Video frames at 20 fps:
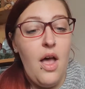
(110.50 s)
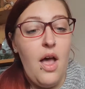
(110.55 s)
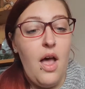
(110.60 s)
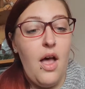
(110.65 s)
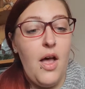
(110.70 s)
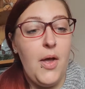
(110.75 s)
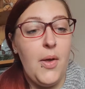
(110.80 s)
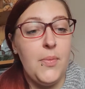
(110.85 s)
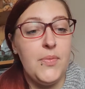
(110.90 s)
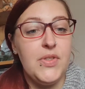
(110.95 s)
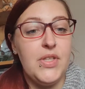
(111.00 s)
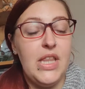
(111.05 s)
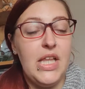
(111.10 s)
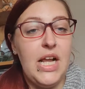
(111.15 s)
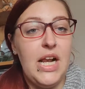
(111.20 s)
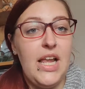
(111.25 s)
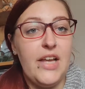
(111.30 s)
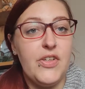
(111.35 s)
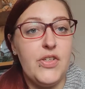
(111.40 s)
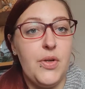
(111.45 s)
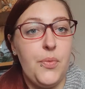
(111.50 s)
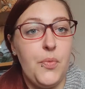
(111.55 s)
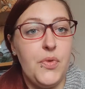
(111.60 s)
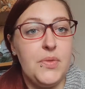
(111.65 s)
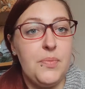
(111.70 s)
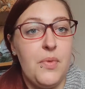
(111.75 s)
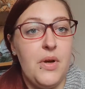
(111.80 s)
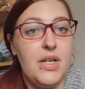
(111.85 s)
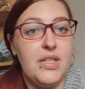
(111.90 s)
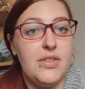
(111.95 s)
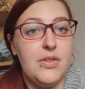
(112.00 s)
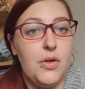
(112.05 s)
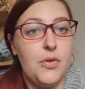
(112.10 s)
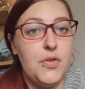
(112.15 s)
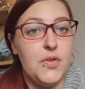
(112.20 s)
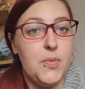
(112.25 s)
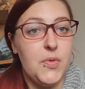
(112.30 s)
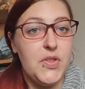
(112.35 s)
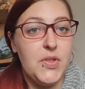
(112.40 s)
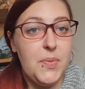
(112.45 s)
So the collection was my sole
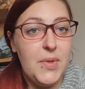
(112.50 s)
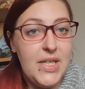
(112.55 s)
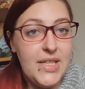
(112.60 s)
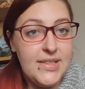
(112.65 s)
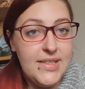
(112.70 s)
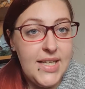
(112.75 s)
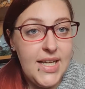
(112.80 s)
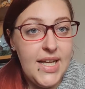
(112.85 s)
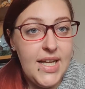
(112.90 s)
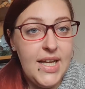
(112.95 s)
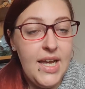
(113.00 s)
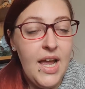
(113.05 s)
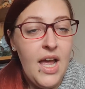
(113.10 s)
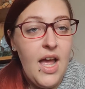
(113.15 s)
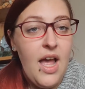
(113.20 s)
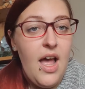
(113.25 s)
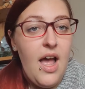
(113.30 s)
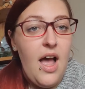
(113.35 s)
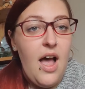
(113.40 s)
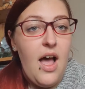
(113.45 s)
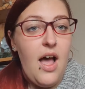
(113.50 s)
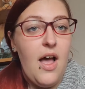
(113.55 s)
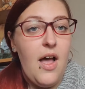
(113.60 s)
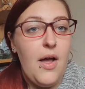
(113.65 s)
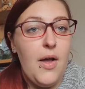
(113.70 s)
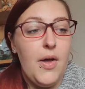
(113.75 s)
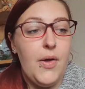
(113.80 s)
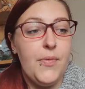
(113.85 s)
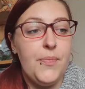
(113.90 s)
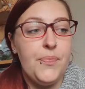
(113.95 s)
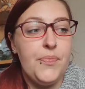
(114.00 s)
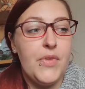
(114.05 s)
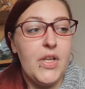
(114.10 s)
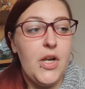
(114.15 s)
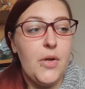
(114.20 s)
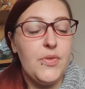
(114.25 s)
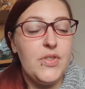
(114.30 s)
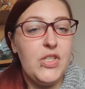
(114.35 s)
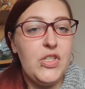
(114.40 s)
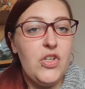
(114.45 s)
responsibility. And
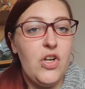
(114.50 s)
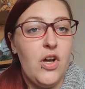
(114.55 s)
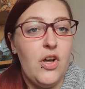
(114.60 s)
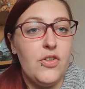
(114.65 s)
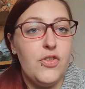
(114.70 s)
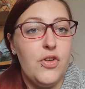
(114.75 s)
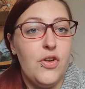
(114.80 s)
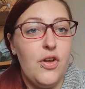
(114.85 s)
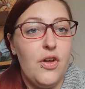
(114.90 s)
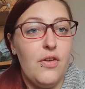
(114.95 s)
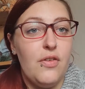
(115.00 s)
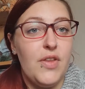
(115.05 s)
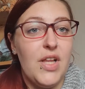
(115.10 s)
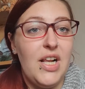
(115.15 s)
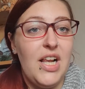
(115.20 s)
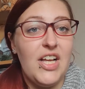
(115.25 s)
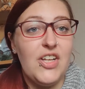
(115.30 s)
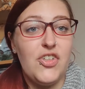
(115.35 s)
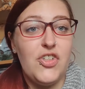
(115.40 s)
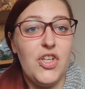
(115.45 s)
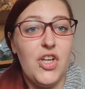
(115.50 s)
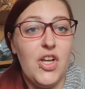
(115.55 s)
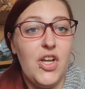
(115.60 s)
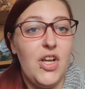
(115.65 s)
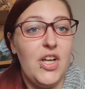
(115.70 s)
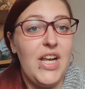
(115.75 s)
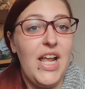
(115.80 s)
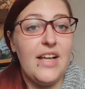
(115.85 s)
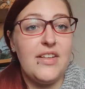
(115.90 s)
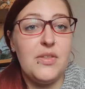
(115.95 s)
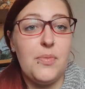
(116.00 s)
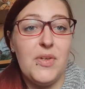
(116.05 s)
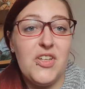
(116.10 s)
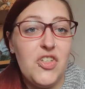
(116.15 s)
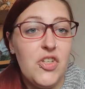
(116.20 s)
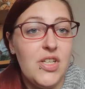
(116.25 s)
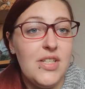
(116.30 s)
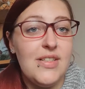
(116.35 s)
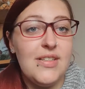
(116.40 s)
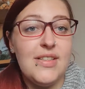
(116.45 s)
I was in charge of the collection,
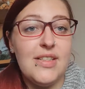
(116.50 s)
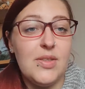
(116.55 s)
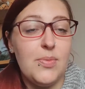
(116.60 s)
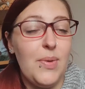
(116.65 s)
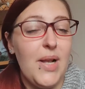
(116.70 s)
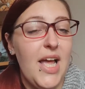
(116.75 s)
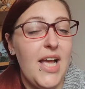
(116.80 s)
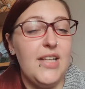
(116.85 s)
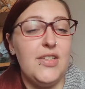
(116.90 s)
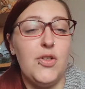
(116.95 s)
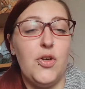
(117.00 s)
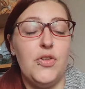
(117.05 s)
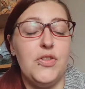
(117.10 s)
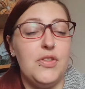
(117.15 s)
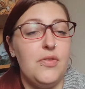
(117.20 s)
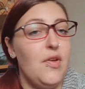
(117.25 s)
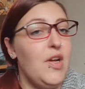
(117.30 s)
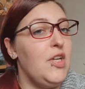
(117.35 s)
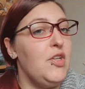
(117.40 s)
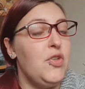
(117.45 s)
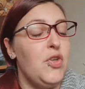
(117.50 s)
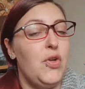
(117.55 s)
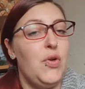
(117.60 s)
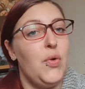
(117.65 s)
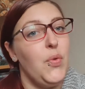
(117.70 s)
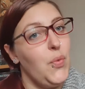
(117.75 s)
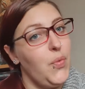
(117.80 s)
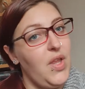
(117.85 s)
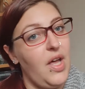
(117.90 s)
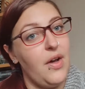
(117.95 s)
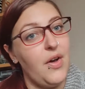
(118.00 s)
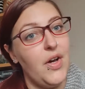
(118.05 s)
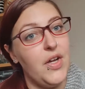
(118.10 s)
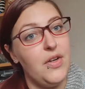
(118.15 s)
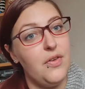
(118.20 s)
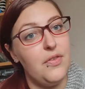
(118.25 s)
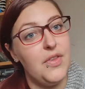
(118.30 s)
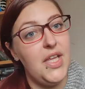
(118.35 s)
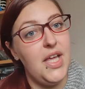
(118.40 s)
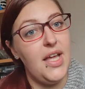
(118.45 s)
exhibitions, displays, conservation, all that kind
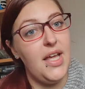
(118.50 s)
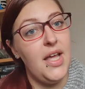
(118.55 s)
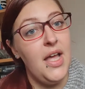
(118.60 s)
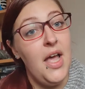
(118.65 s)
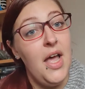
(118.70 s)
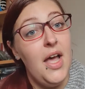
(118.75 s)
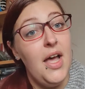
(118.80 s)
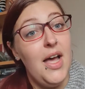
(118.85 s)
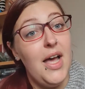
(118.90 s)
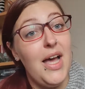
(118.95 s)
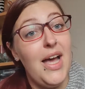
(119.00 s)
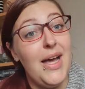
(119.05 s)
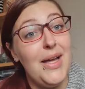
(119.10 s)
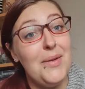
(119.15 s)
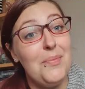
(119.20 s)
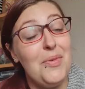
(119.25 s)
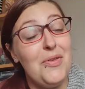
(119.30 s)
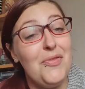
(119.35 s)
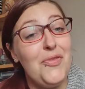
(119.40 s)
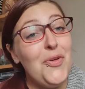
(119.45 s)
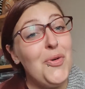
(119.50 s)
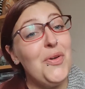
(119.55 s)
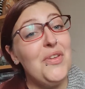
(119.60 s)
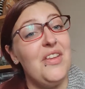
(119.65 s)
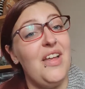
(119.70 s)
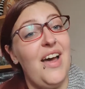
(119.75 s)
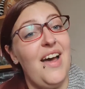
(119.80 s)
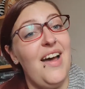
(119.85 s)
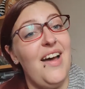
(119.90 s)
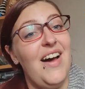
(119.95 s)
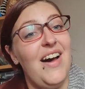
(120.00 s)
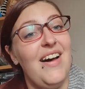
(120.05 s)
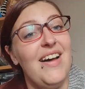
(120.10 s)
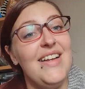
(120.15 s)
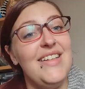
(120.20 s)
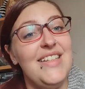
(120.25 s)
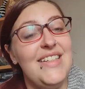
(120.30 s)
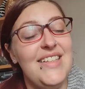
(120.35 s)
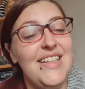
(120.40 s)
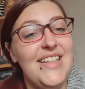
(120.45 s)
of thing. And before that, I
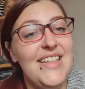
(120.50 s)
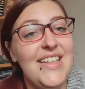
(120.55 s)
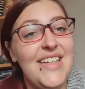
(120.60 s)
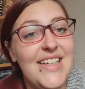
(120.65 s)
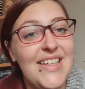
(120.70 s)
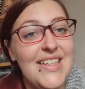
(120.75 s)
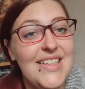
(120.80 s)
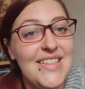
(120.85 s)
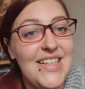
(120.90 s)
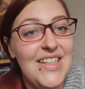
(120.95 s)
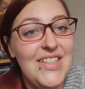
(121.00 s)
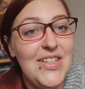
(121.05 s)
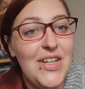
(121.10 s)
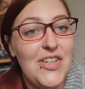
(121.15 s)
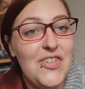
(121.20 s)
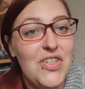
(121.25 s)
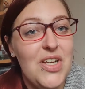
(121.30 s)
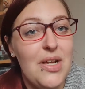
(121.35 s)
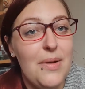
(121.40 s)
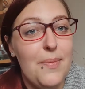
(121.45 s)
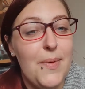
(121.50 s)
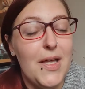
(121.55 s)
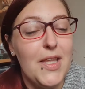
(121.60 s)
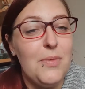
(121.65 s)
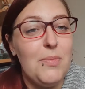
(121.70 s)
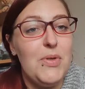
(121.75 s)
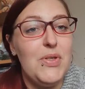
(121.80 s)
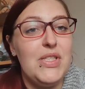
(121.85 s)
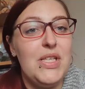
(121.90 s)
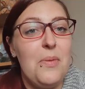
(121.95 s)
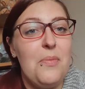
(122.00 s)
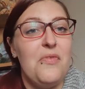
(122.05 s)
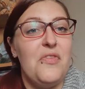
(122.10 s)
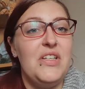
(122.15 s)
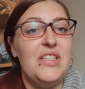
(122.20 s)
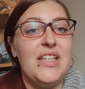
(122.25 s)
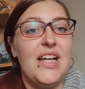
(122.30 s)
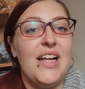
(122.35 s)
did a year's internship at the Museum of East